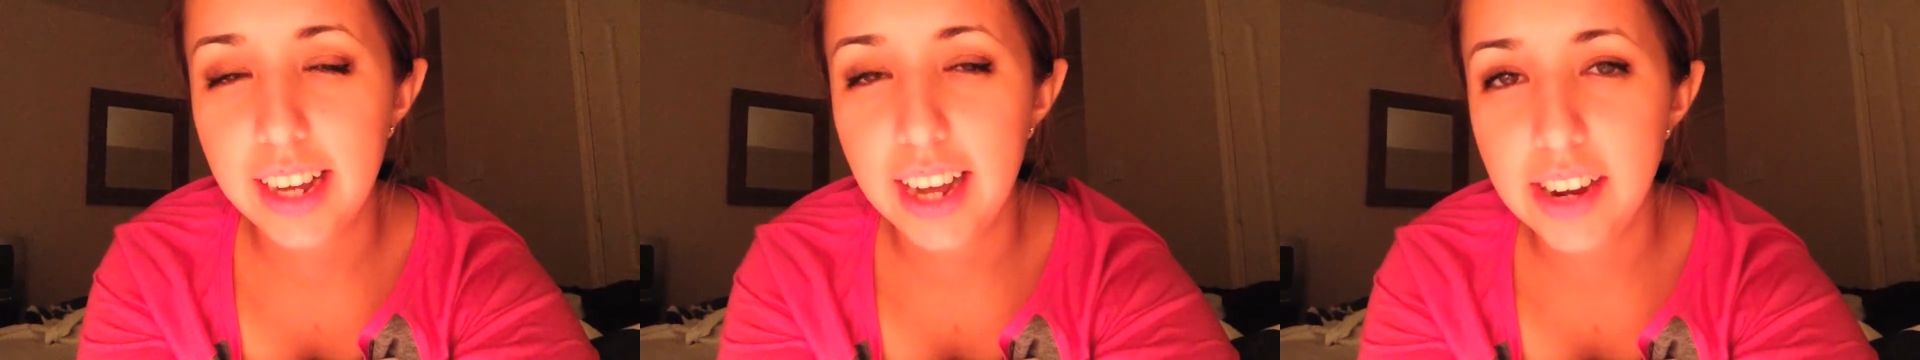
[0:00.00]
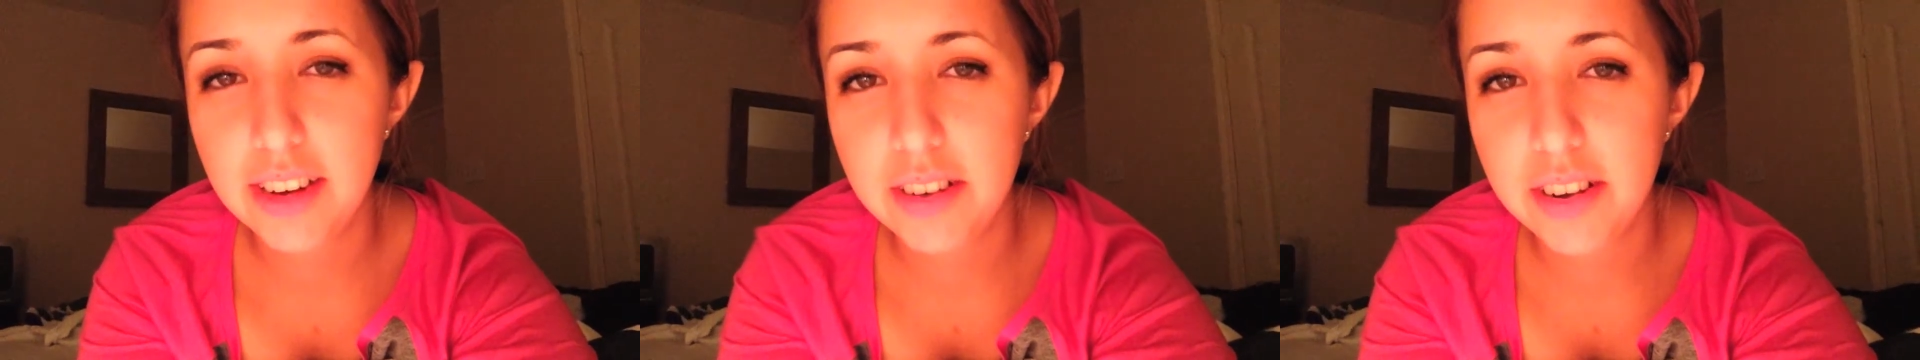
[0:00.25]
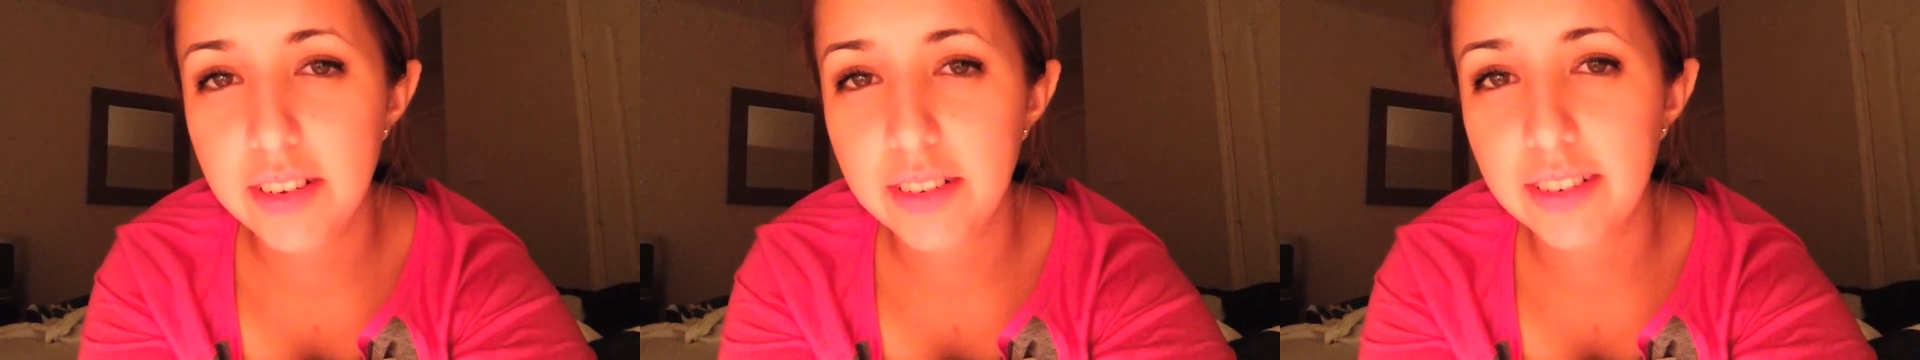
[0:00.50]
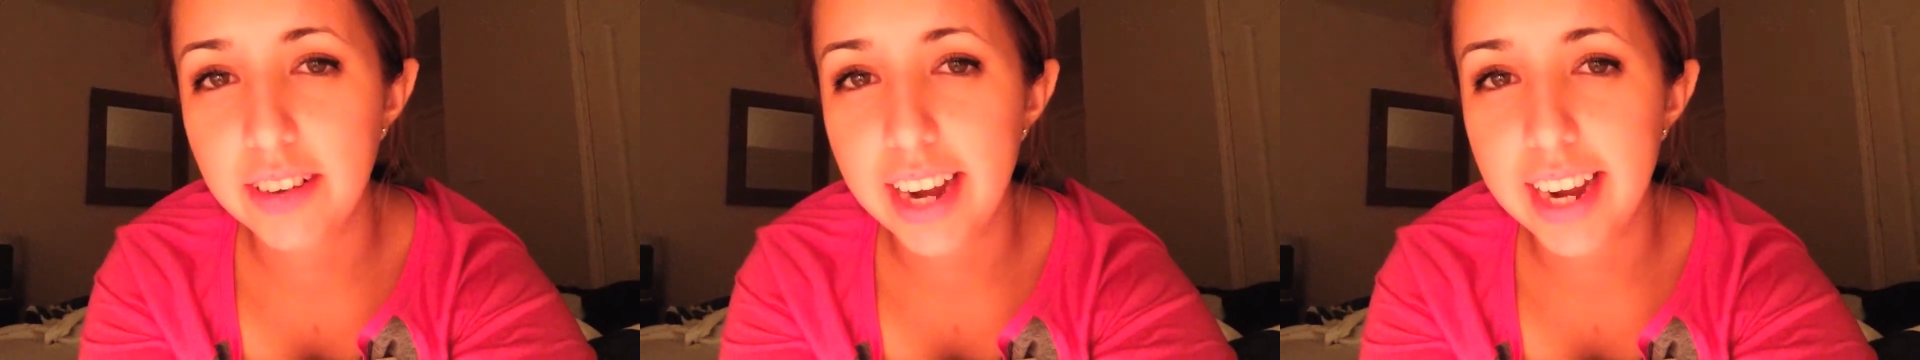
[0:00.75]
I don't
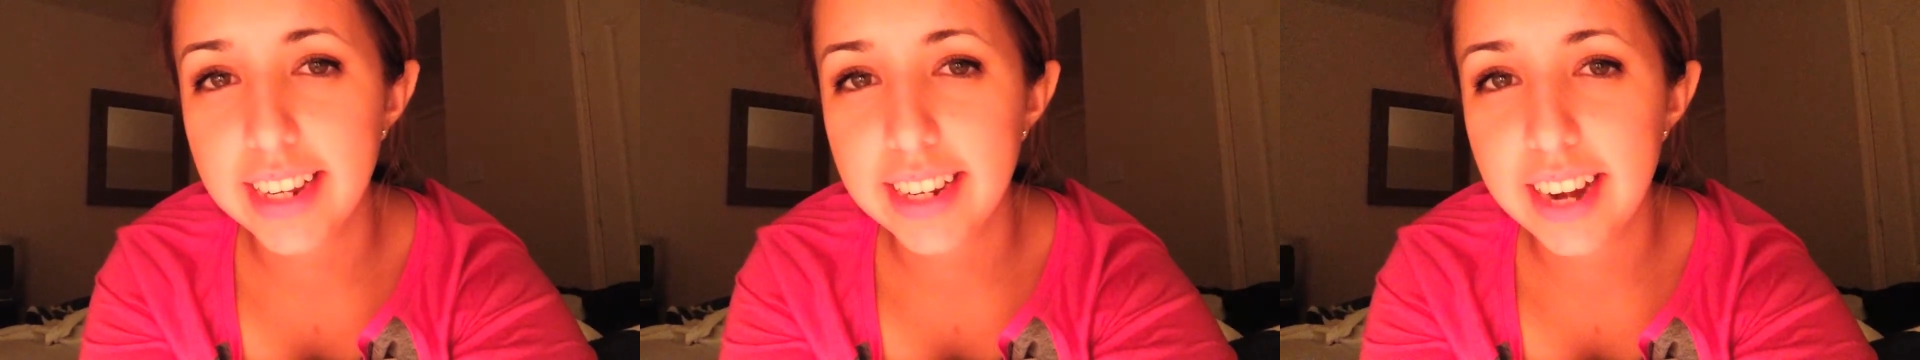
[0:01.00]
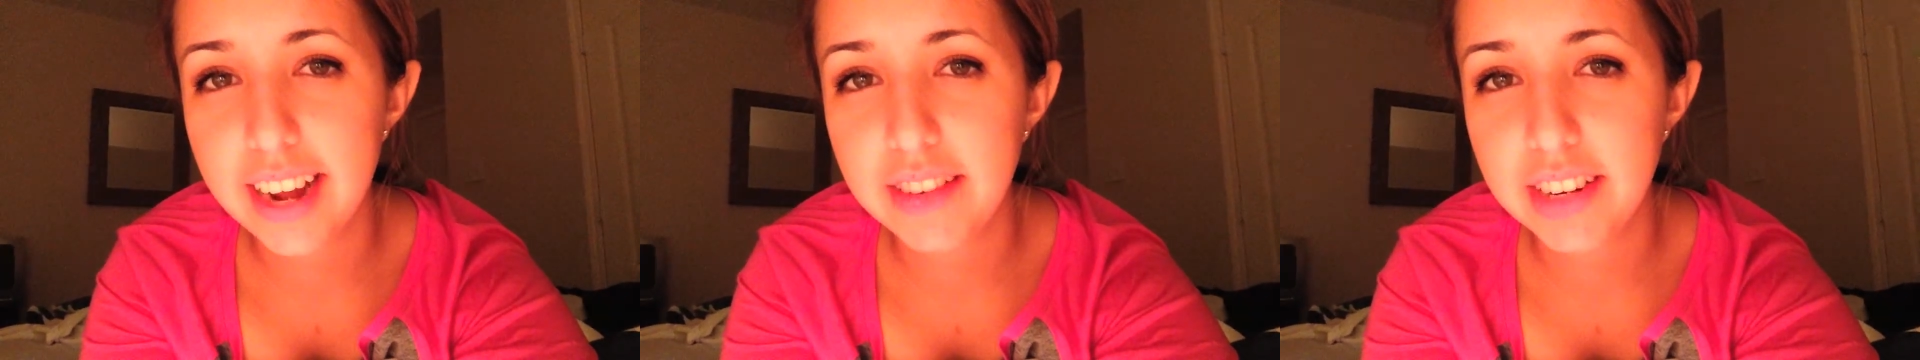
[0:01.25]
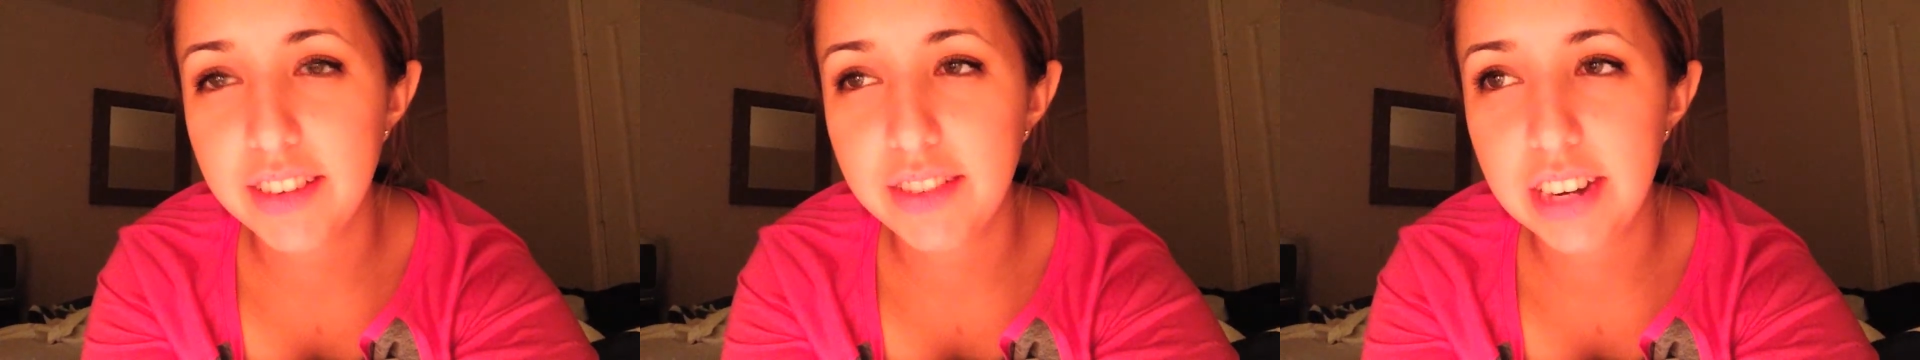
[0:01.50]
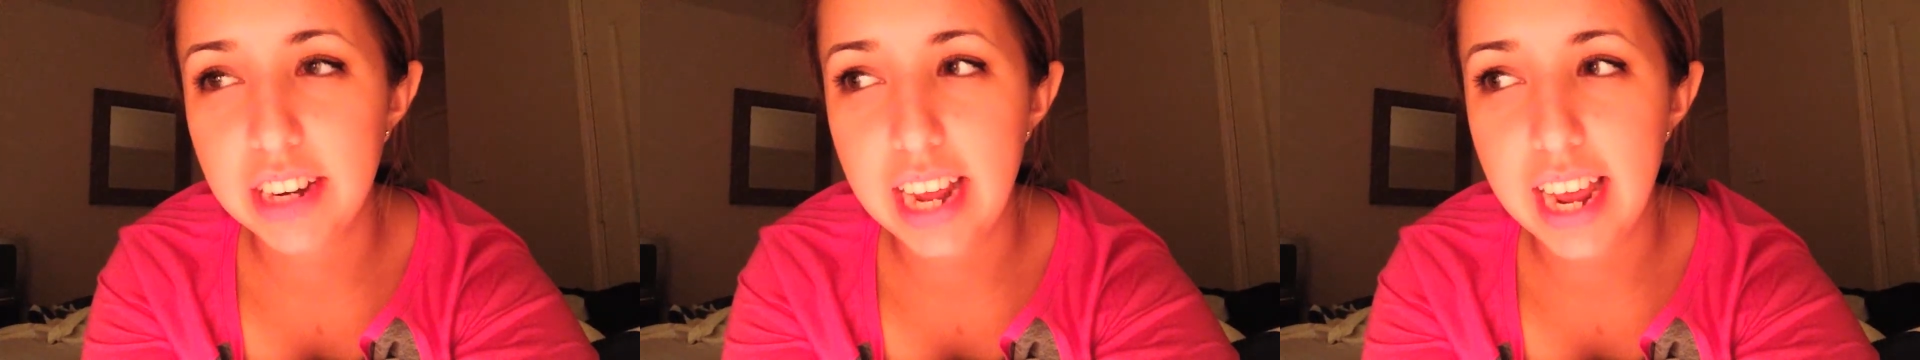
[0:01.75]
know. I guess I'd have to give
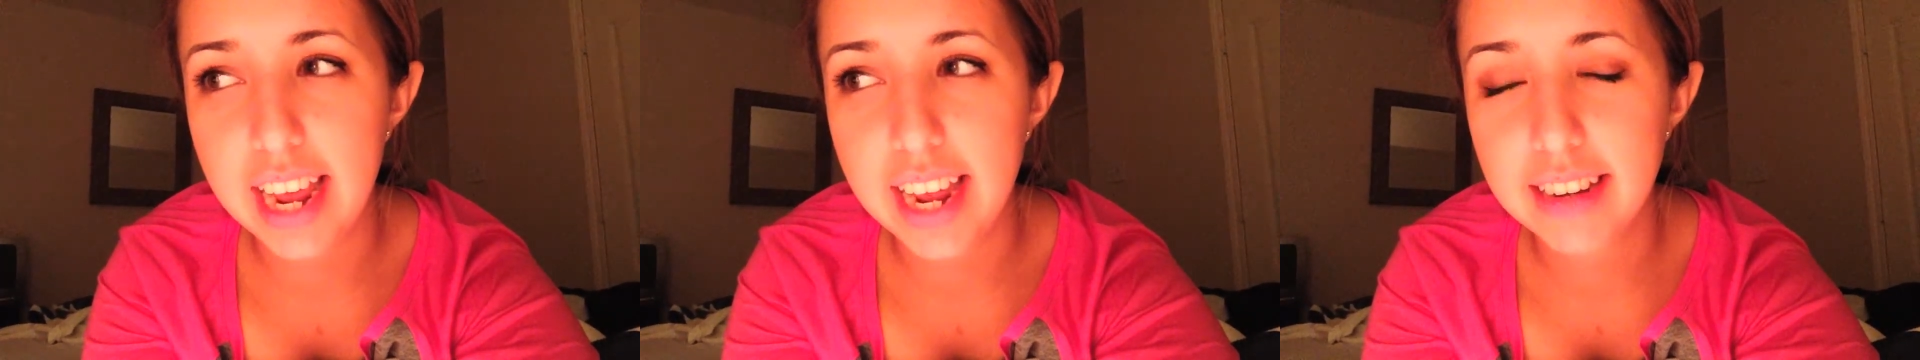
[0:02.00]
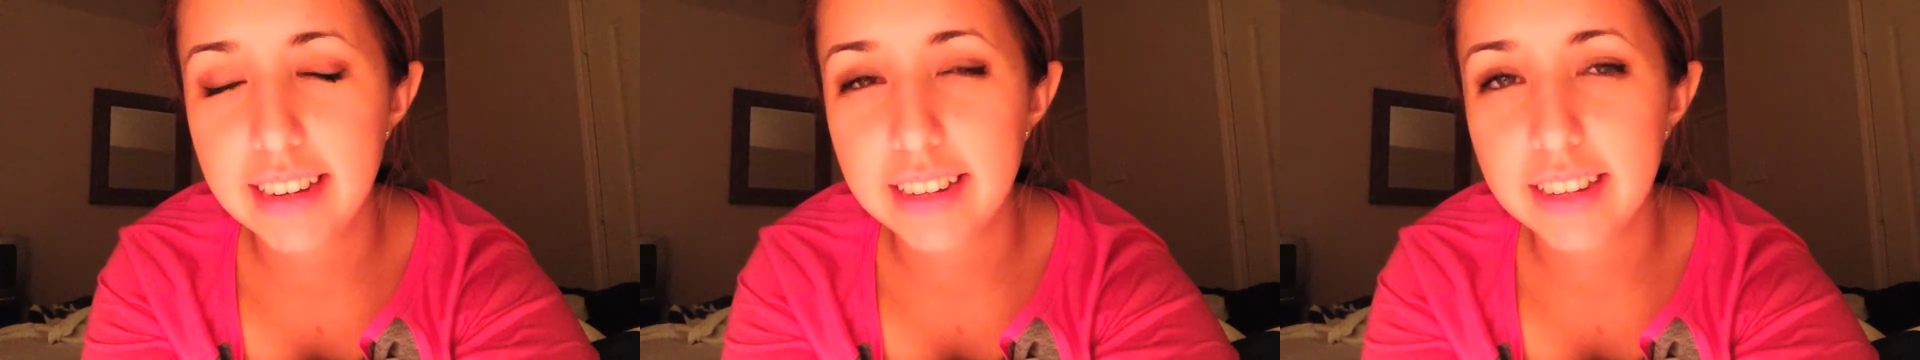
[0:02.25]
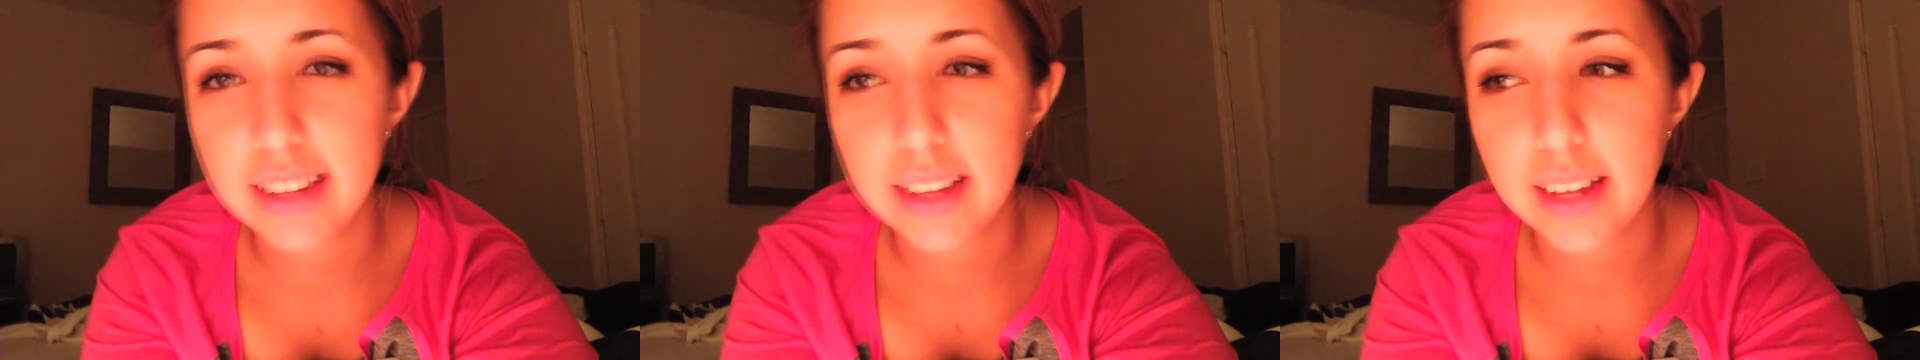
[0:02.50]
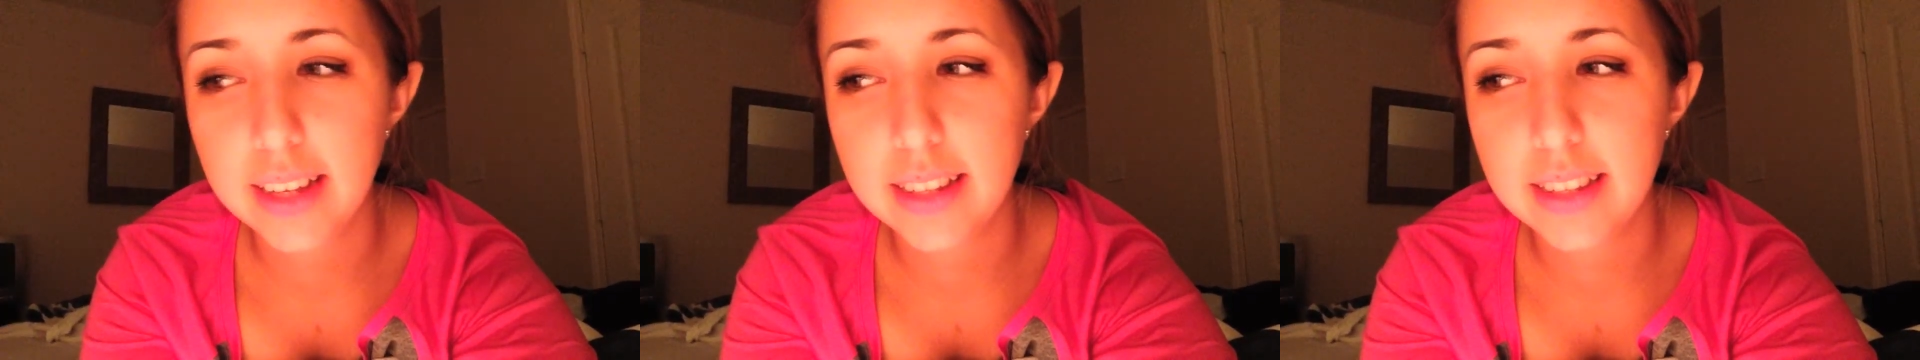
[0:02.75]
it an 8,
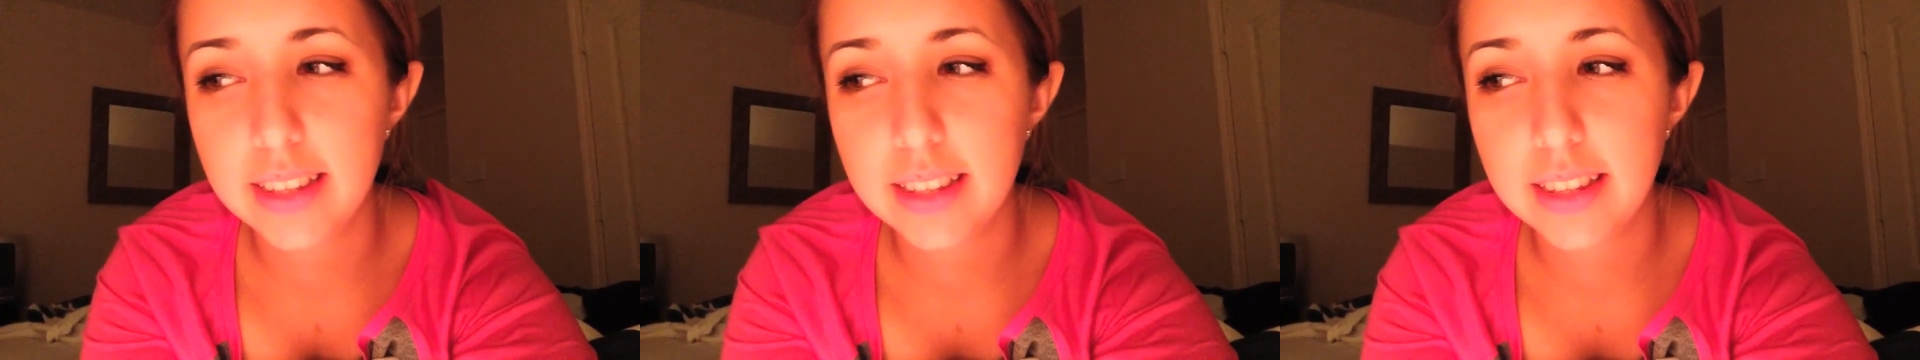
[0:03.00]
because,